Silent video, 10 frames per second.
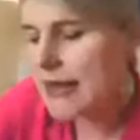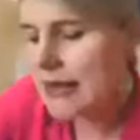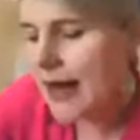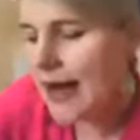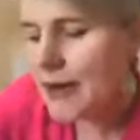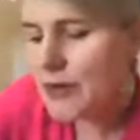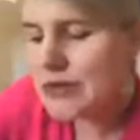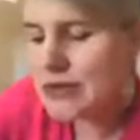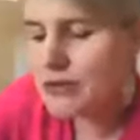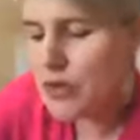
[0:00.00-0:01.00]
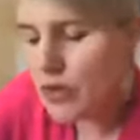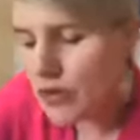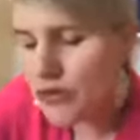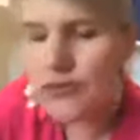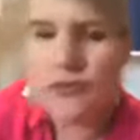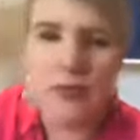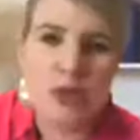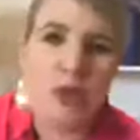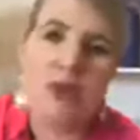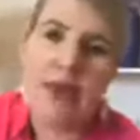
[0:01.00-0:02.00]
9 was move
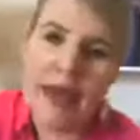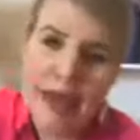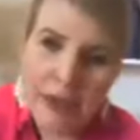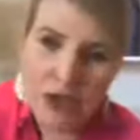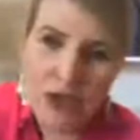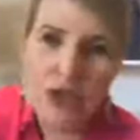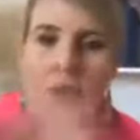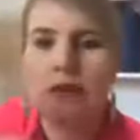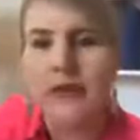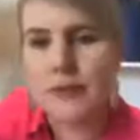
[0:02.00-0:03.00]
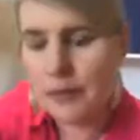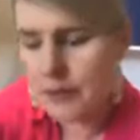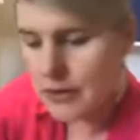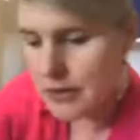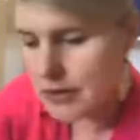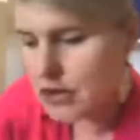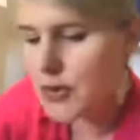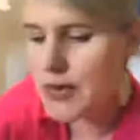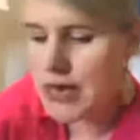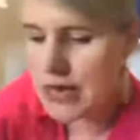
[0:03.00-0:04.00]
between the headshot, the
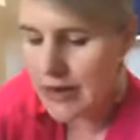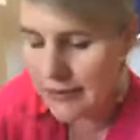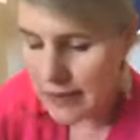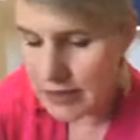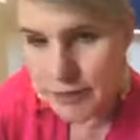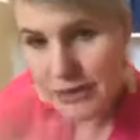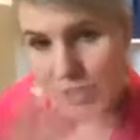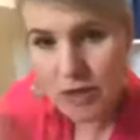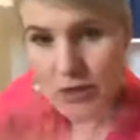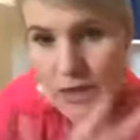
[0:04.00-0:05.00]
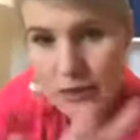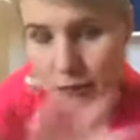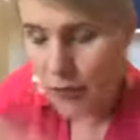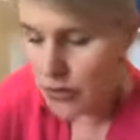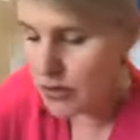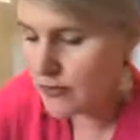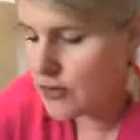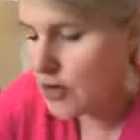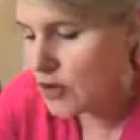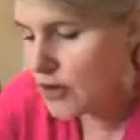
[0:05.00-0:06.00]
screen and the split screen of both of
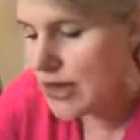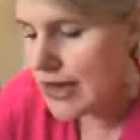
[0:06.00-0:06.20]
you.